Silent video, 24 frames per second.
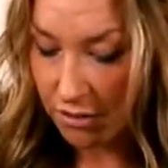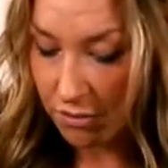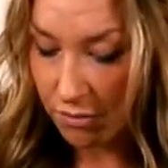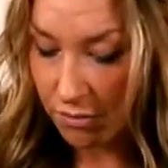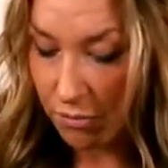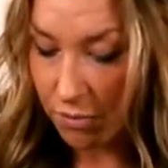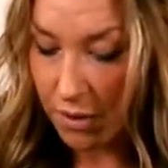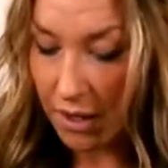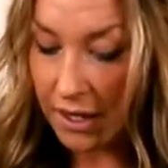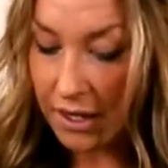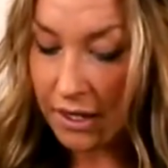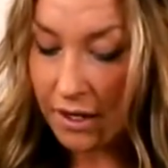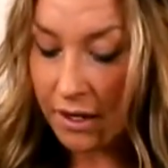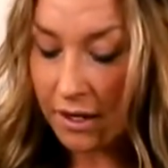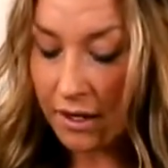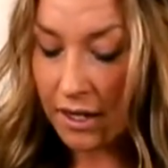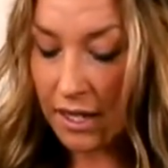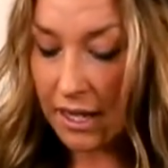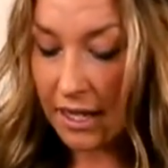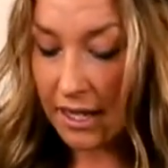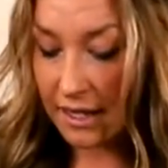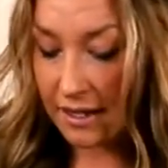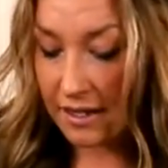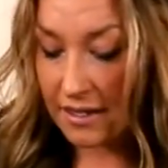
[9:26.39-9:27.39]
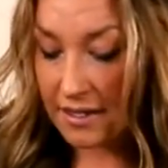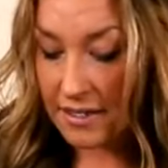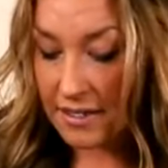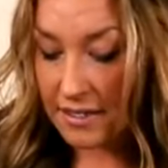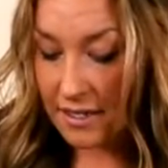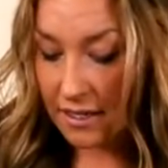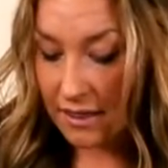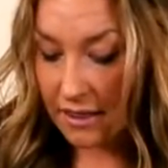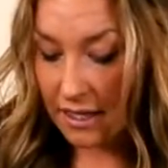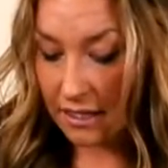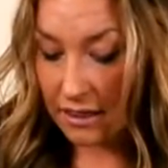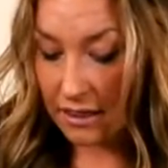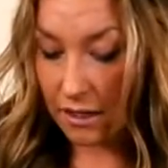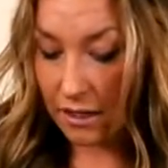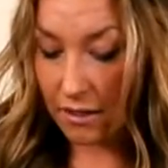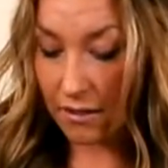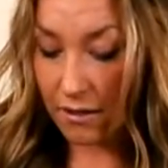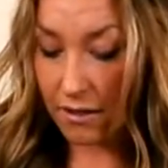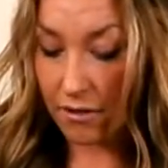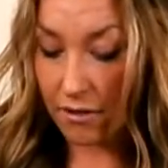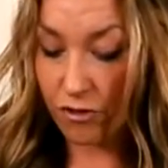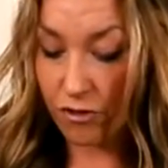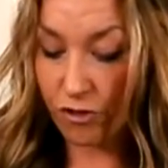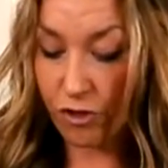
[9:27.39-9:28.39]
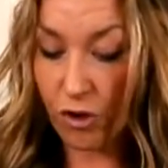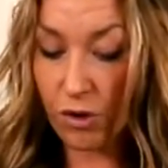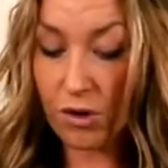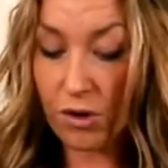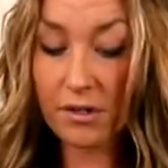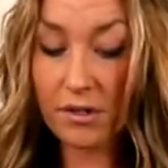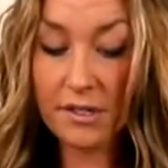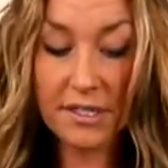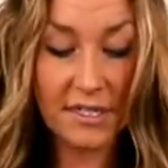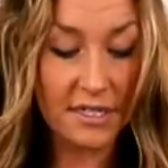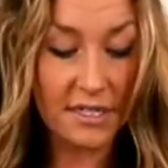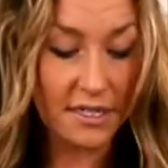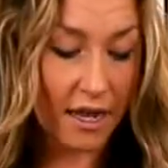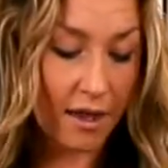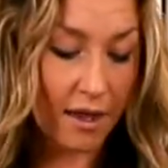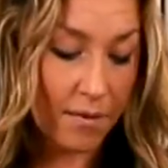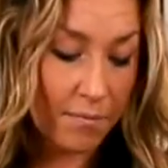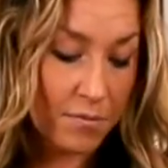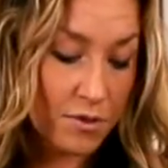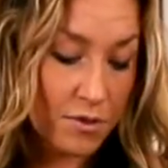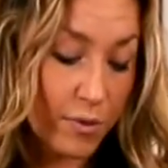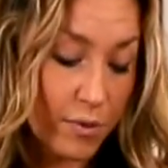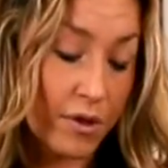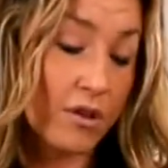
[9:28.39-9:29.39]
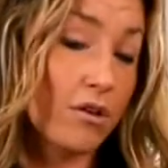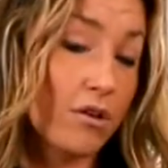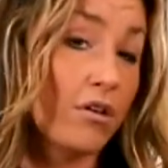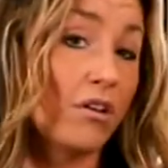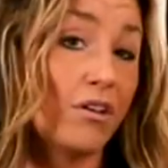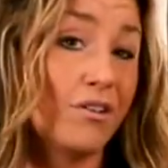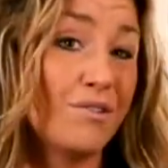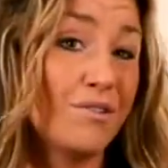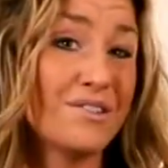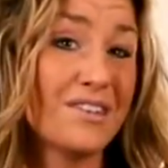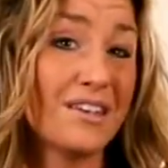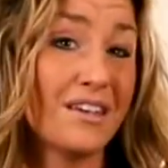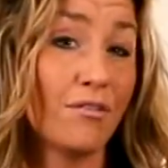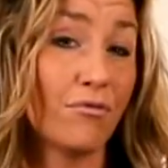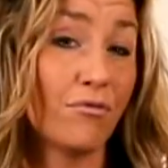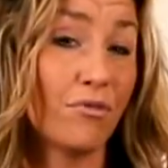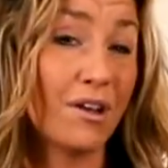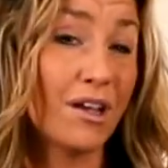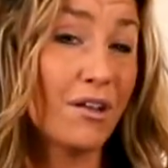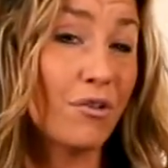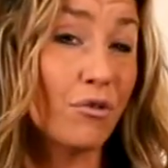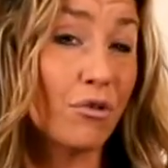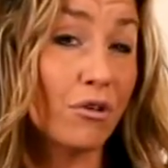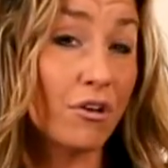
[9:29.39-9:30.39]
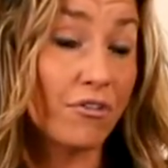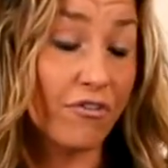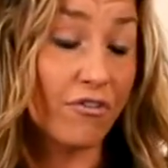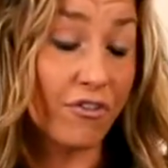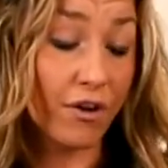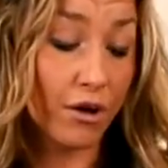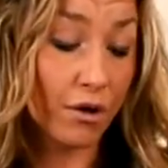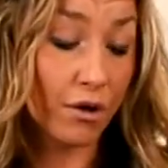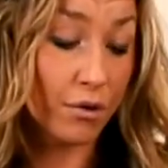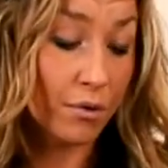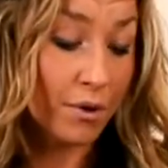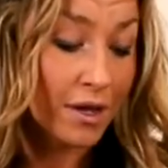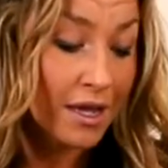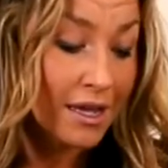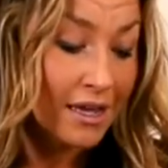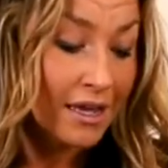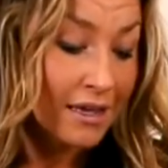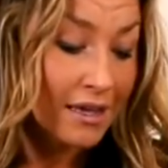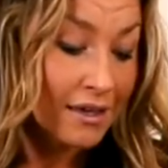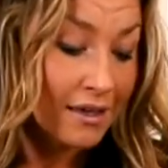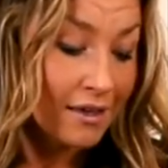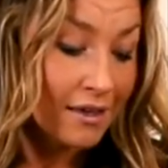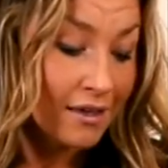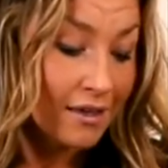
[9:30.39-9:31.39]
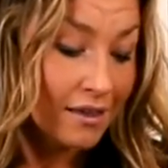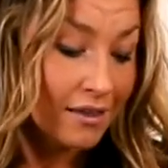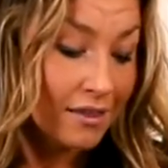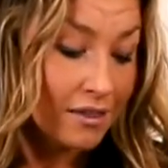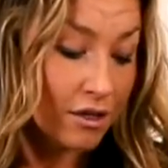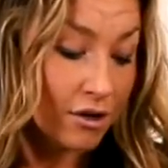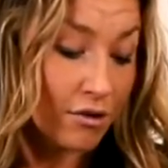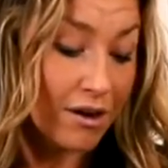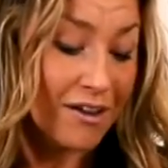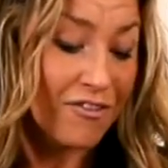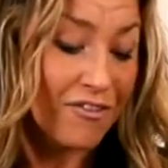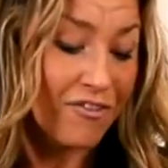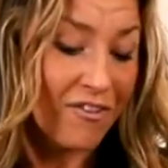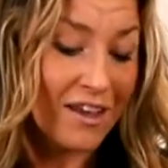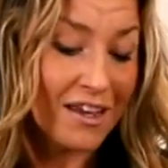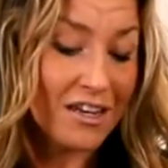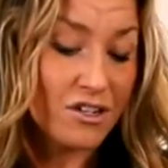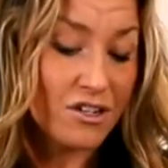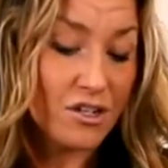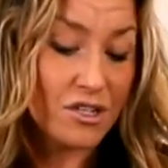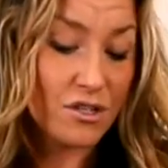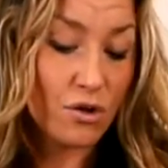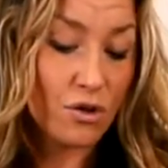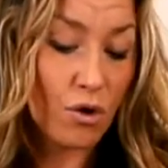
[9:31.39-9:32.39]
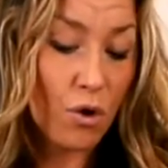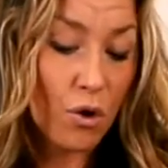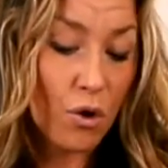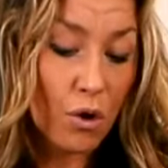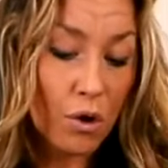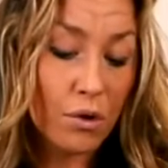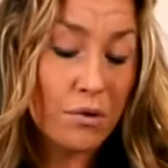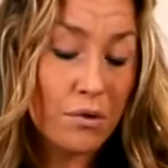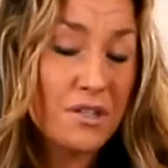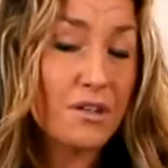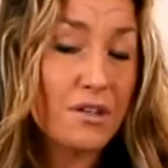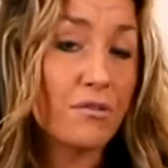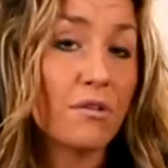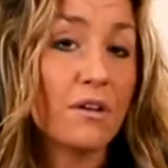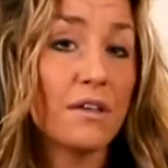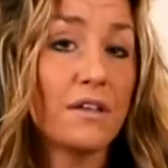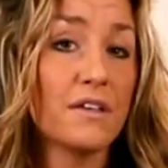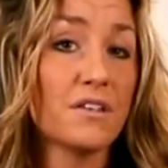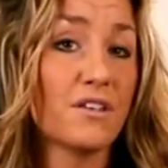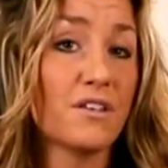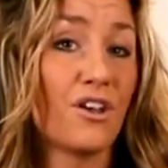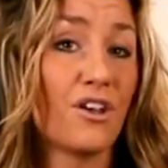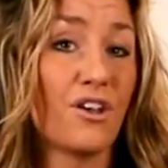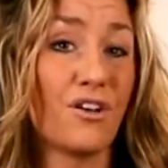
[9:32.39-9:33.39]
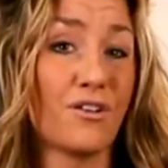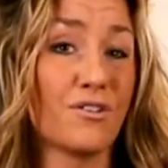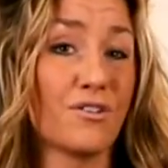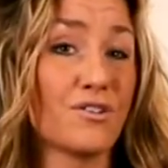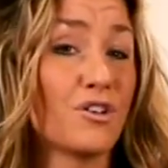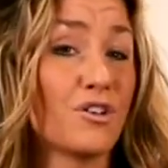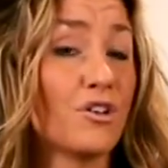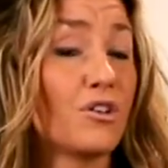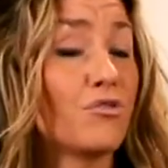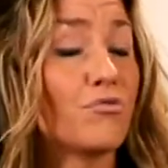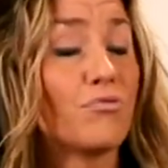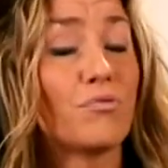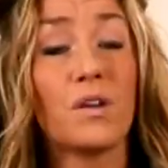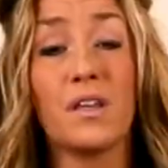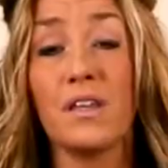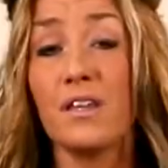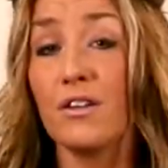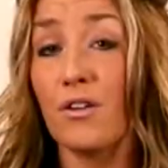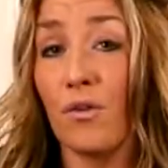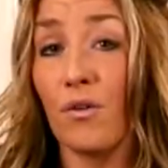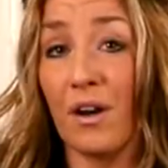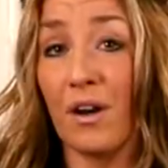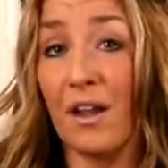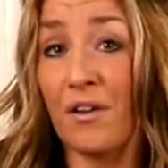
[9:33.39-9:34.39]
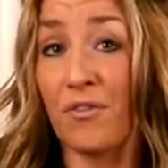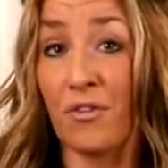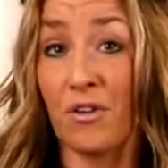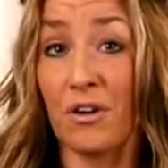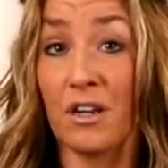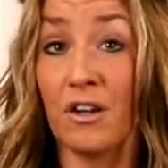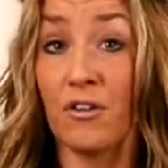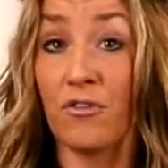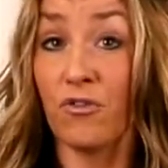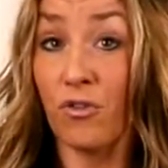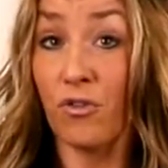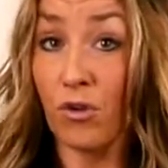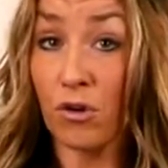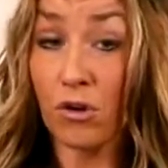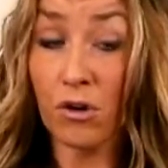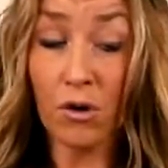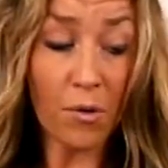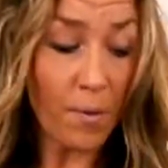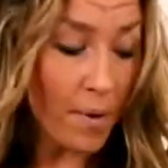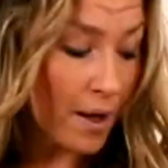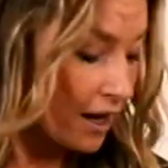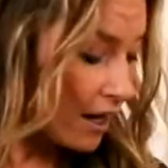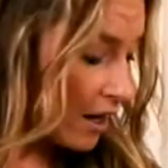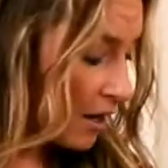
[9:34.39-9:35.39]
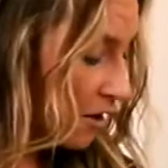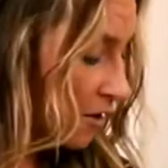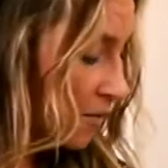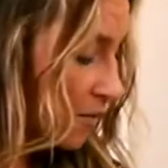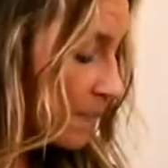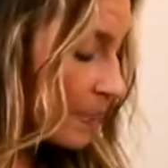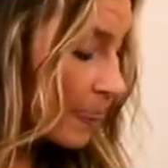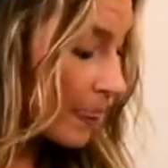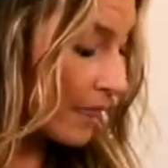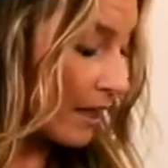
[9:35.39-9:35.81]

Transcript: One is that the floral stems, whether you're using real or faux, the grapevine just holds it really secure. So you really don't ever need floral wire.